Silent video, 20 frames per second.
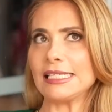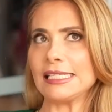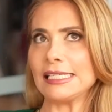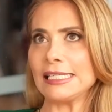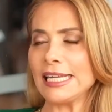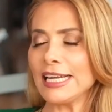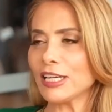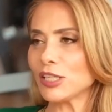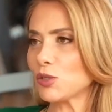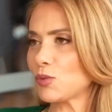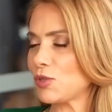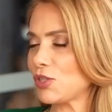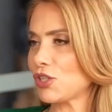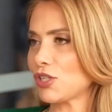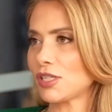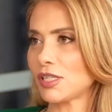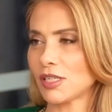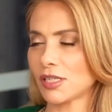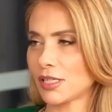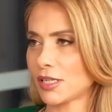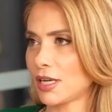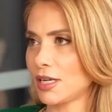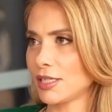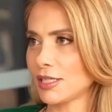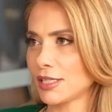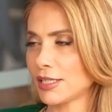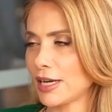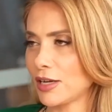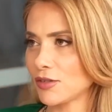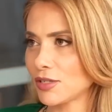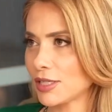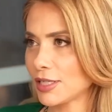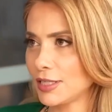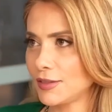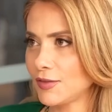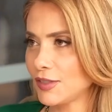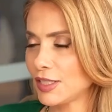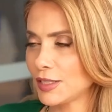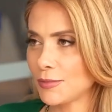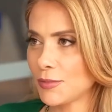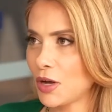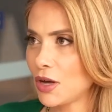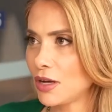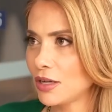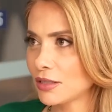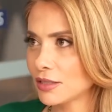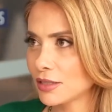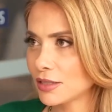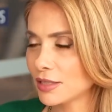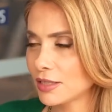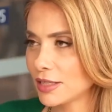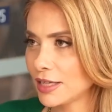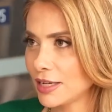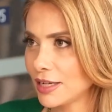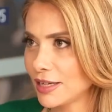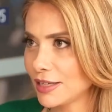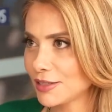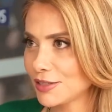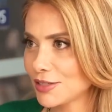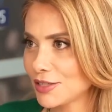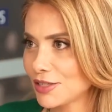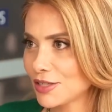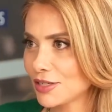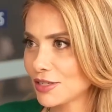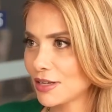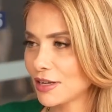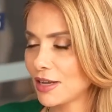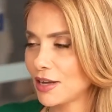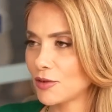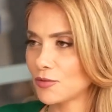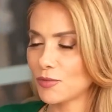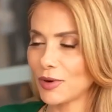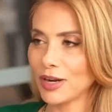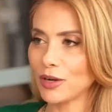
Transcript: Seeing as we just discussed how silver demand hit a